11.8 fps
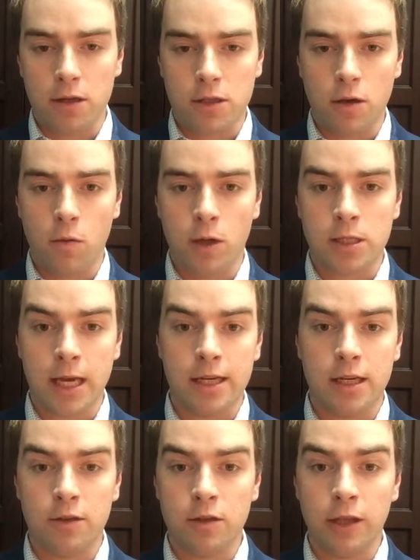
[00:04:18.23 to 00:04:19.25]
So once
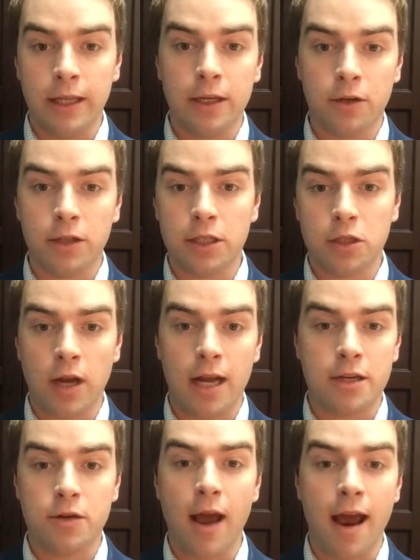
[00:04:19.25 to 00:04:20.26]
I literally tried to do